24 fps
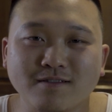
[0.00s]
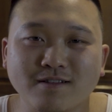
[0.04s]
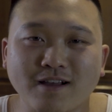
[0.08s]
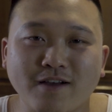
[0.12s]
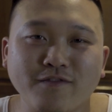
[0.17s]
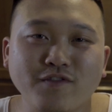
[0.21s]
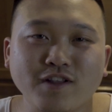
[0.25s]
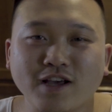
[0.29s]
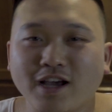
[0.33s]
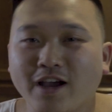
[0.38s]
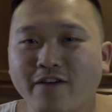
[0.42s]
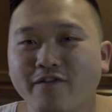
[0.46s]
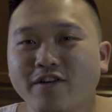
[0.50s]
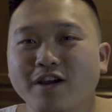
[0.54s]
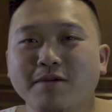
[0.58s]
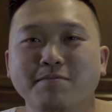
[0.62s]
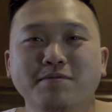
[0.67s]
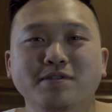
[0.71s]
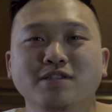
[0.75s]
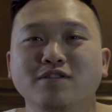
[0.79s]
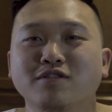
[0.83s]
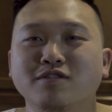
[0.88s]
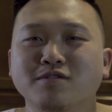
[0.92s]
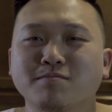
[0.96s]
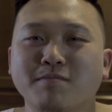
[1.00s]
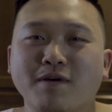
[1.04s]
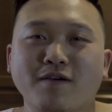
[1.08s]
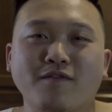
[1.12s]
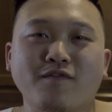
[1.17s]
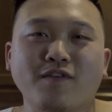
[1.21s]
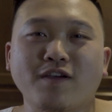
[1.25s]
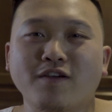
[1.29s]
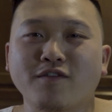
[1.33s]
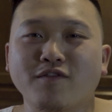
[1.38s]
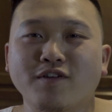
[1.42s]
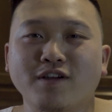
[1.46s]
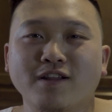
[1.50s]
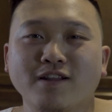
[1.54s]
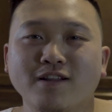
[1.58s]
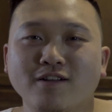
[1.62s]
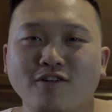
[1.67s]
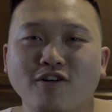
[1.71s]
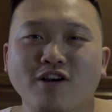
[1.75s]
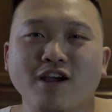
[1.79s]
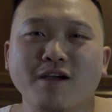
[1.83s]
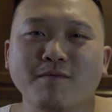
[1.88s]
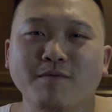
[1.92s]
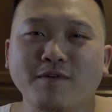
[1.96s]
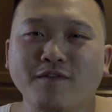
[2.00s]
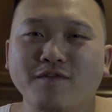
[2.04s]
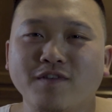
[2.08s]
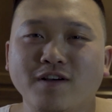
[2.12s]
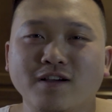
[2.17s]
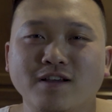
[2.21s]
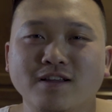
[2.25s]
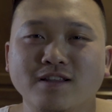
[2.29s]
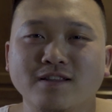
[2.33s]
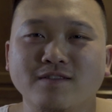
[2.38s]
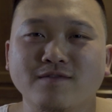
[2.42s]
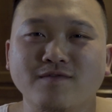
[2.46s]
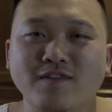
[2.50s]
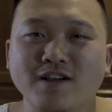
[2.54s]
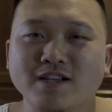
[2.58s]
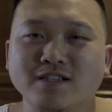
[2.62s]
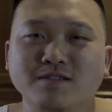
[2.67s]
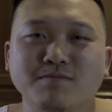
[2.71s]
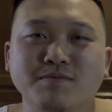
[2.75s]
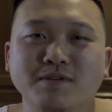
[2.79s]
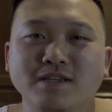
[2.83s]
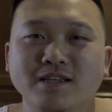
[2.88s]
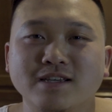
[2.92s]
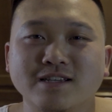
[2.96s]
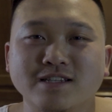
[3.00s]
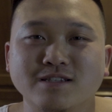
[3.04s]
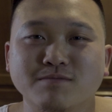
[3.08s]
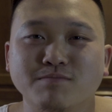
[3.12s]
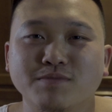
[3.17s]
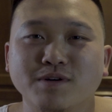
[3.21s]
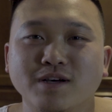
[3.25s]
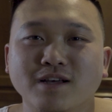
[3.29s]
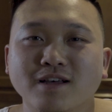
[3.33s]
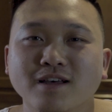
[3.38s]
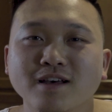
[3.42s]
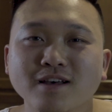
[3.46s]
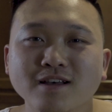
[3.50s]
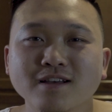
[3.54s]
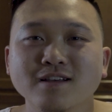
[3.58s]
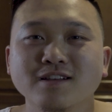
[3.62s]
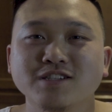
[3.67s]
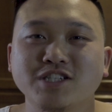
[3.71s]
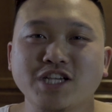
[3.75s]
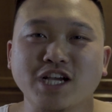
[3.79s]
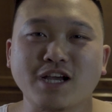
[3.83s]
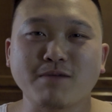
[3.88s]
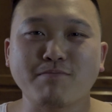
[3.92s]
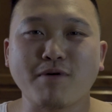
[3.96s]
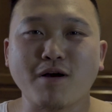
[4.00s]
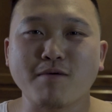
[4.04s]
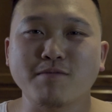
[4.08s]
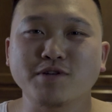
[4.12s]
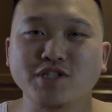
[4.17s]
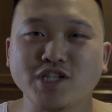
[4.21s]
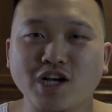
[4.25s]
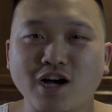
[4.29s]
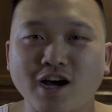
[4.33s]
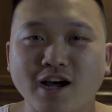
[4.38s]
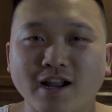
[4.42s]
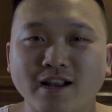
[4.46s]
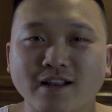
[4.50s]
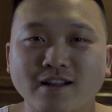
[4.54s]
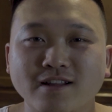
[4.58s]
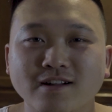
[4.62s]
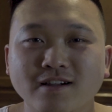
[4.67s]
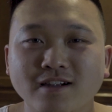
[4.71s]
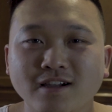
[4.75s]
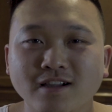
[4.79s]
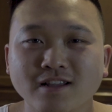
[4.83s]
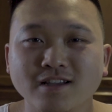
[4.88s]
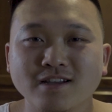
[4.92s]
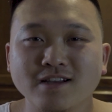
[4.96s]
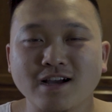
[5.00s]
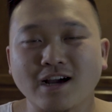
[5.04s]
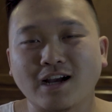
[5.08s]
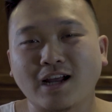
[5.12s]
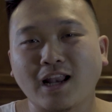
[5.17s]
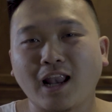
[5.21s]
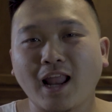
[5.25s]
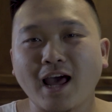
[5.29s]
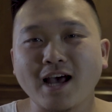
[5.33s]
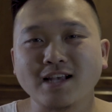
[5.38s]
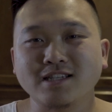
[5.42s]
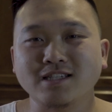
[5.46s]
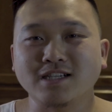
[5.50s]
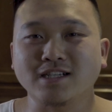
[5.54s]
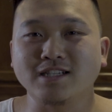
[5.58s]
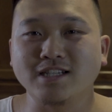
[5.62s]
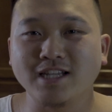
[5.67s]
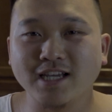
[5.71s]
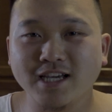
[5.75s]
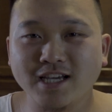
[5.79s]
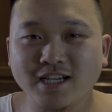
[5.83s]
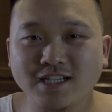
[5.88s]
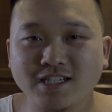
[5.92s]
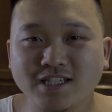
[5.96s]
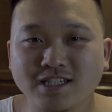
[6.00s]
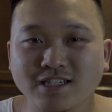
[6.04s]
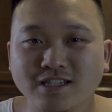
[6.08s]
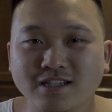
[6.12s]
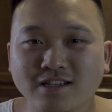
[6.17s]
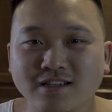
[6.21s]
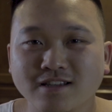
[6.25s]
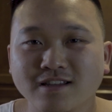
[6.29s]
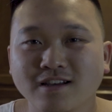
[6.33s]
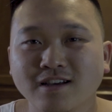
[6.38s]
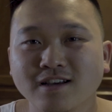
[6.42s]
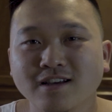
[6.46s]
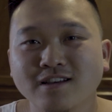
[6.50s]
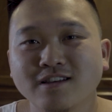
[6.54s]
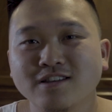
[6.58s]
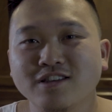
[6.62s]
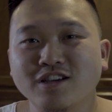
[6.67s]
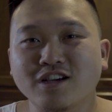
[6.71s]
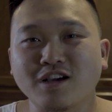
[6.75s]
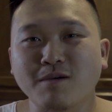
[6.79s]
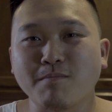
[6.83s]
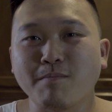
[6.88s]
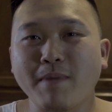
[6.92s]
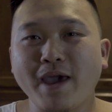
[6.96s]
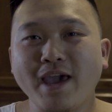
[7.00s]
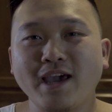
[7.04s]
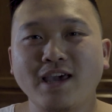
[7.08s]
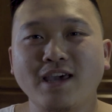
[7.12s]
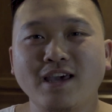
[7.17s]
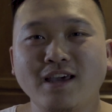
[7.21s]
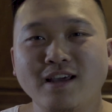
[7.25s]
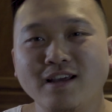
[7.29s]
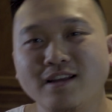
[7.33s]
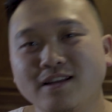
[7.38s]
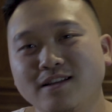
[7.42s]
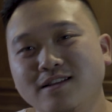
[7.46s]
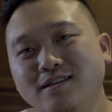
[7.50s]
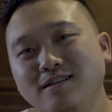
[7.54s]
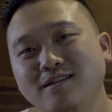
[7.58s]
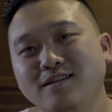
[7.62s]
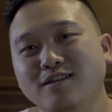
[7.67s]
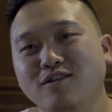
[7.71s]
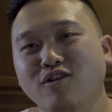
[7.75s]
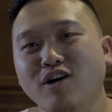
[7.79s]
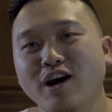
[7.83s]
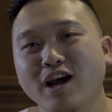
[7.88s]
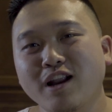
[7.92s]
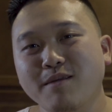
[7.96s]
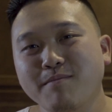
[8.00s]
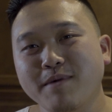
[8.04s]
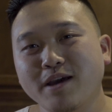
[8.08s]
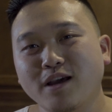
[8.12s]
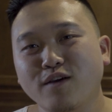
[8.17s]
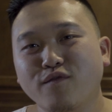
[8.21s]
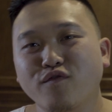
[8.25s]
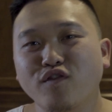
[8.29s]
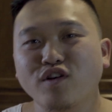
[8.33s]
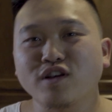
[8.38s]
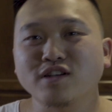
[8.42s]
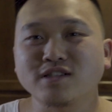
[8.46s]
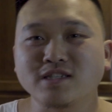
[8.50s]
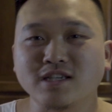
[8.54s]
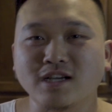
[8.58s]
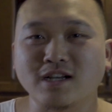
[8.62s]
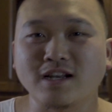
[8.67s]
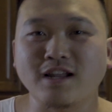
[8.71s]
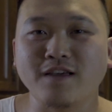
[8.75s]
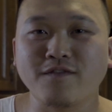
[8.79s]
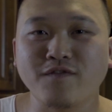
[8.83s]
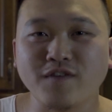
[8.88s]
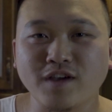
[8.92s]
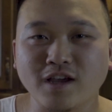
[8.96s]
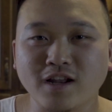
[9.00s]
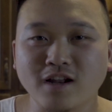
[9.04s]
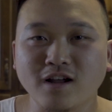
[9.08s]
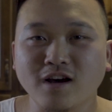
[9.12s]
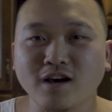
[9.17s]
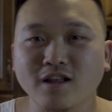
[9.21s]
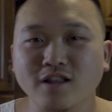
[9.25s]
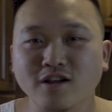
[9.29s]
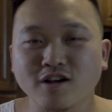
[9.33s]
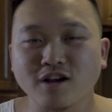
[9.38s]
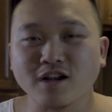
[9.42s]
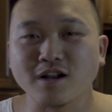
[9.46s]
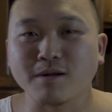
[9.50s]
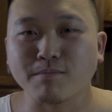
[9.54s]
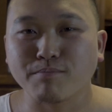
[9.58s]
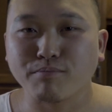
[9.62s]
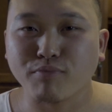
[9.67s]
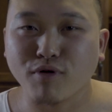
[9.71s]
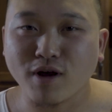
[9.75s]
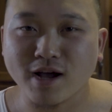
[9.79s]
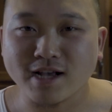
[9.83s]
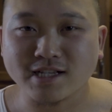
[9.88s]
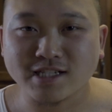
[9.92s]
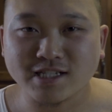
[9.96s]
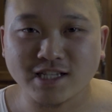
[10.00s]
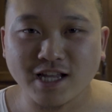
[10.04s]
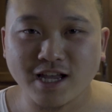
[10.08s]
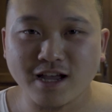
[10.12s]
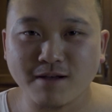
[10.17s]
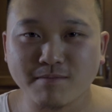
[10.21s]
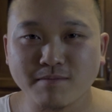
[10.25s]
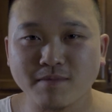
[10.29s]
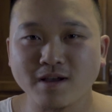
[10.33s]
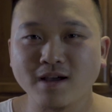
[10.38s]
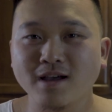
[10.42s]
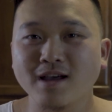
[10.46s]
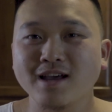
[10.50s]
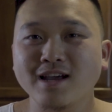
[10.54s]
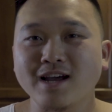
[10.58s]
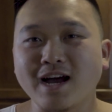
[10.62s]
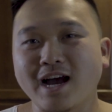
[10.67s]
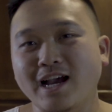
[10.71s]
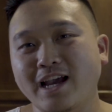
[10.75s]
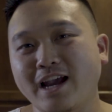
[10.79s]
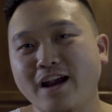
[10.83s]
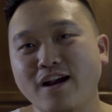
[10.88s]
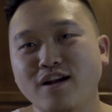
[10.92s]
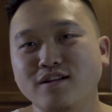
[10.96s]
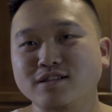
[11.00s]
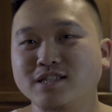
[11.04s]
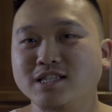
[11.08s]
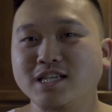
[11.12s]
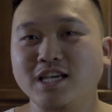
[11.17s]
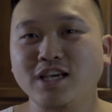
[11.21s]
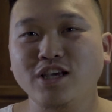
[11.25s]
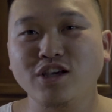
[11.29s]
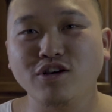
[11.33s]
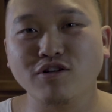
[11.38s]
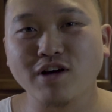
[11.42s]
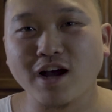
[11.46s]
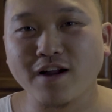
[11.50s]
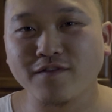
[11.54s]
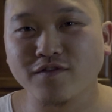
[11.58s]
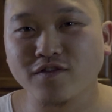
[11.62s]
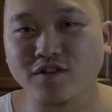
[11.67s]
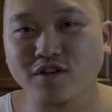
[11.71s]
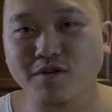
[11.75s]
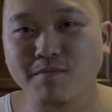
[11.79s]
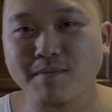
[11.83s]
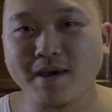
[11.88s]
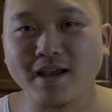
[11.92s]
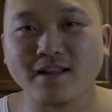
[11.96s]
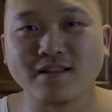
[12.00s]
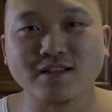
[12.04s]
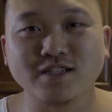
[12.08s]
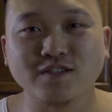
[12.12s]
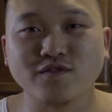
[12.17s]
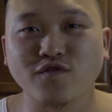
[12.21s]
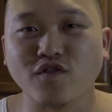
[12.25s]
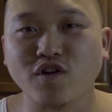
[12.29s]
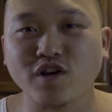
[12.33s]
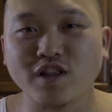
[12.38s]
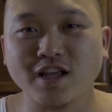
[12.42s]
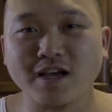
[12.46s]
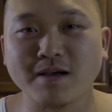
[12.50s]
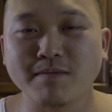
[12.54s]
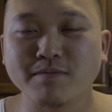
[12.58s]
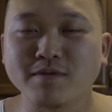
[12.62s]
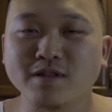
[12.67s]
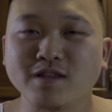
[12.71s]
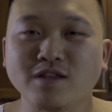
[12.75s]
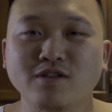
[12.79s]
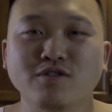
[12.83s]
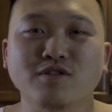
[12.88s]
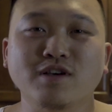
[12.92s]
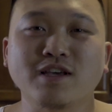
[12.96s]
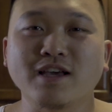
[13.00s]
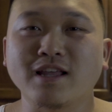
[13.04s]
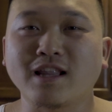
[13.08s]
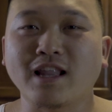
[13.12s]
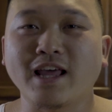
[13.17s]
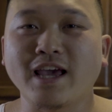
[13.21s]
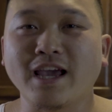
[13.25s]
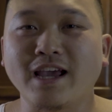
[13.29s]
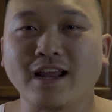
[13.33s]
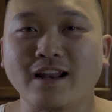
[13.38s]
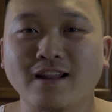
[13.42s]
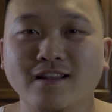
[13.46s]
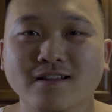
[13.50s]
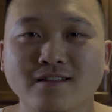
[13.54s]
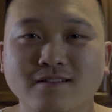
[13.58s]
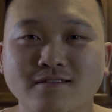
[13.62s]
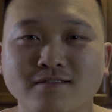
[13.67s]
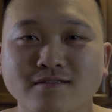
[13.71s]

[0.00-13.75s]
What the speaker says: I feel like every episode is my favorite, or every fucking recipe is, but chicken Parmesan, a classic dish. You can make it, go ahead and make it for your significant other and impress them. I guarantee you after you make this for them, you'll get laid.